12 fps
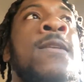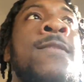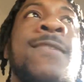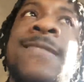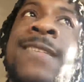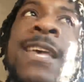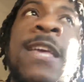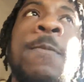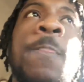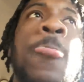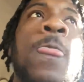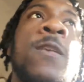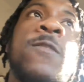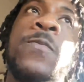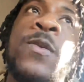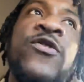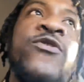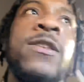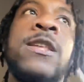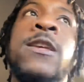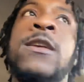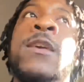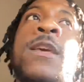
to see spiritually